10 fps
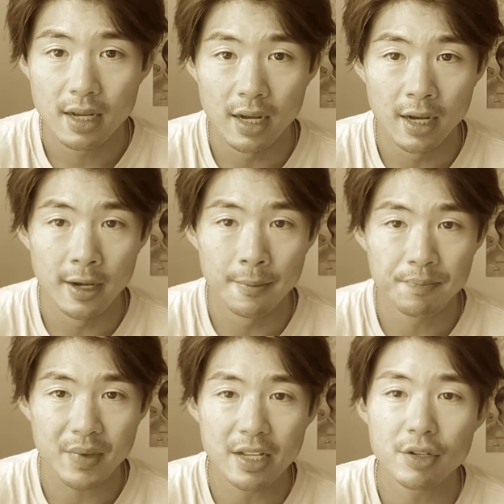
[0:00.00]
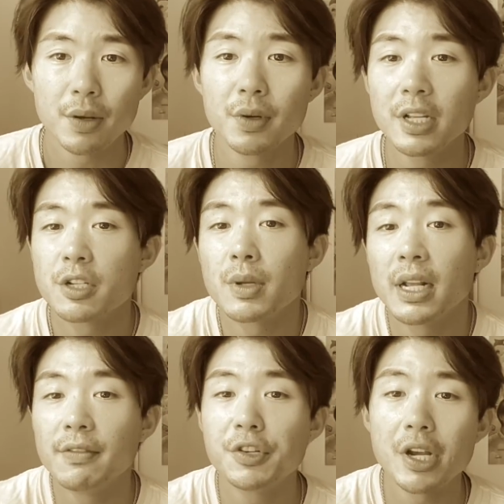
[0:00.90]
And so I really just want to
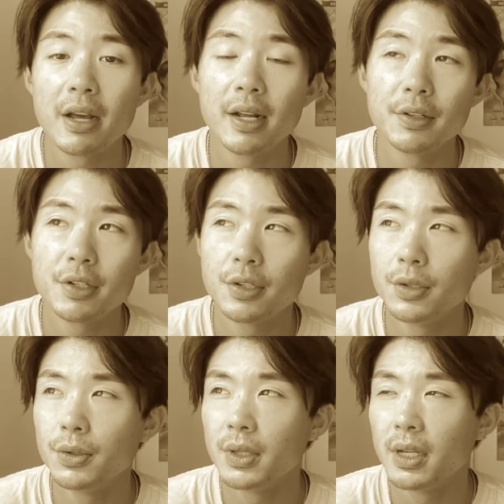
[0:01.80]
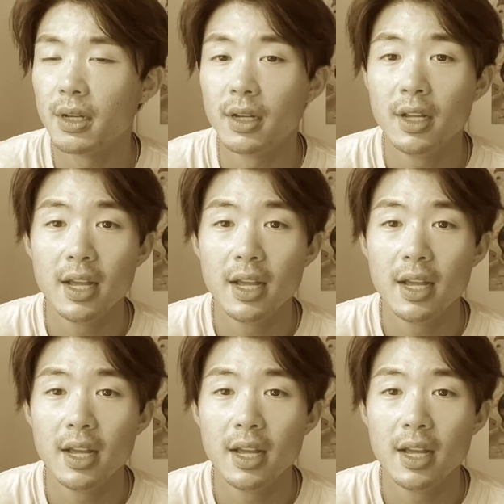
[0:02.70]
give a shout out to the